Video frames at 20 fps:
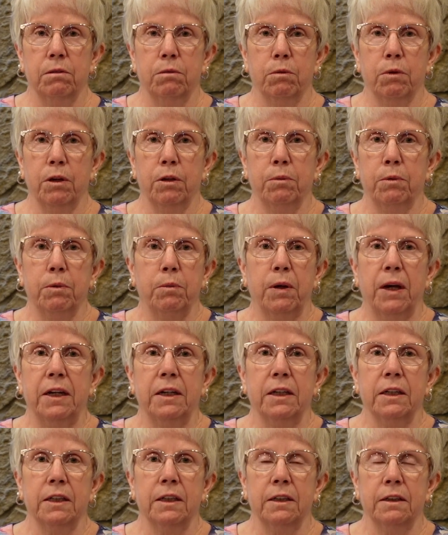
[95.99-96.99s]
why are we
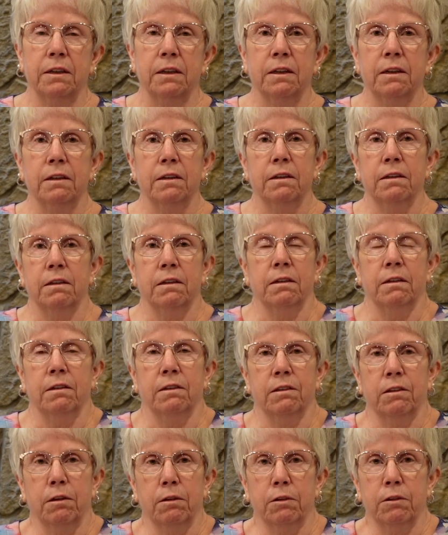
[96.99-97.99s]
waiting? And
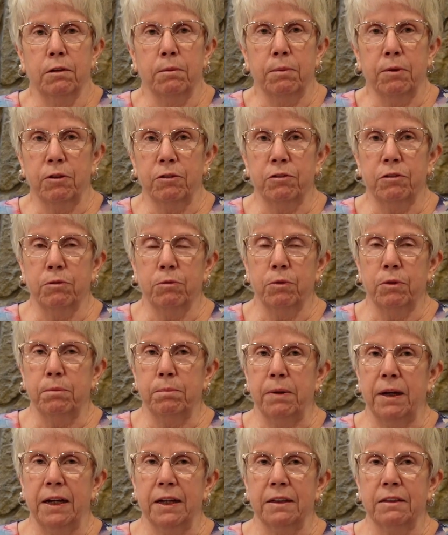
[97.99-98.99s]
the, the person
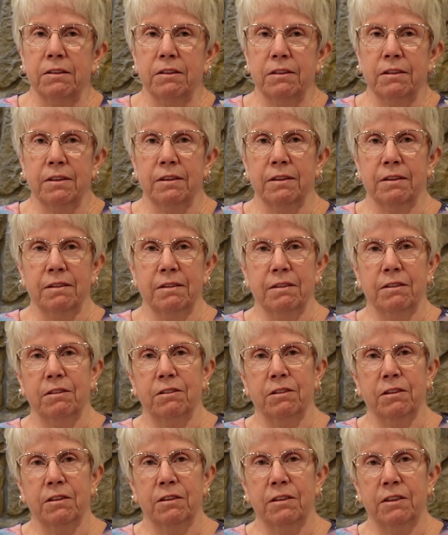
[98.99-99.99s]
went back to the
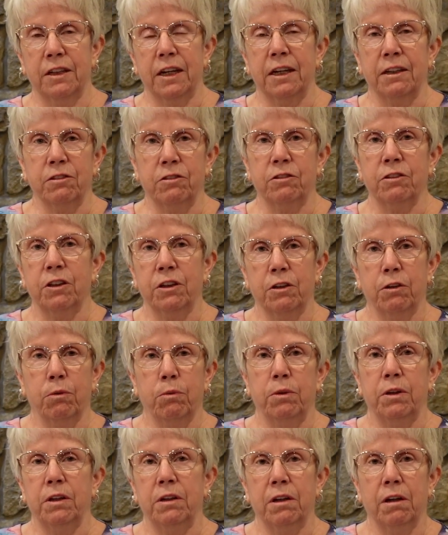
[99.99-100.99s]
to the desk, you know,
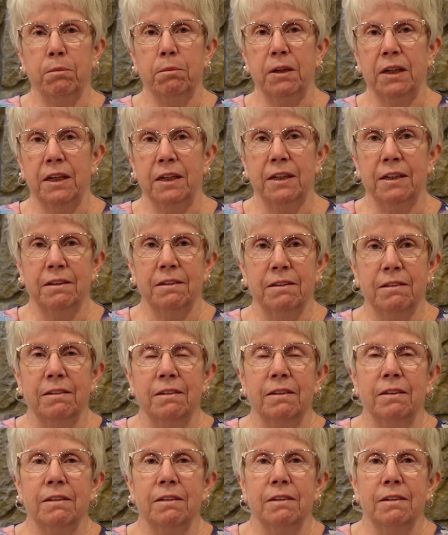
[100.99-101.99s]
where you come in and,
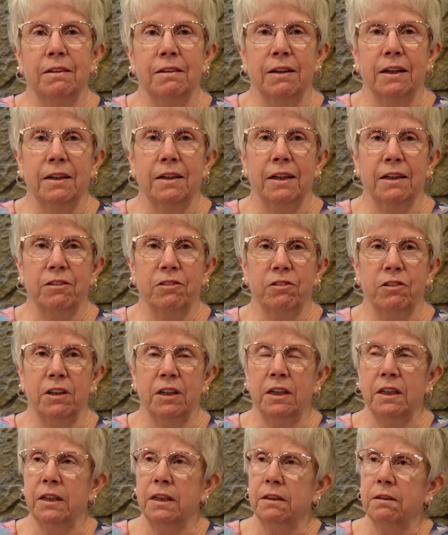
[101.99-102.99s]
and get
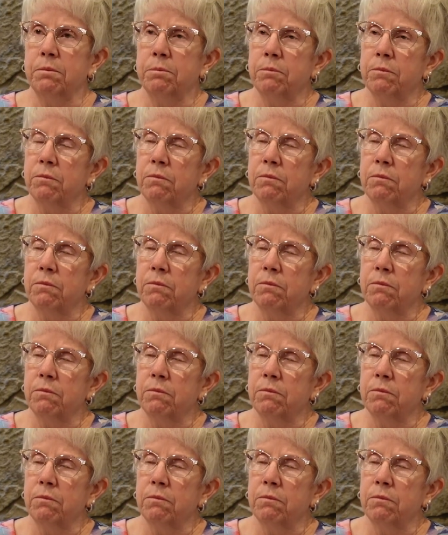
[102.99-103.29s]
seen and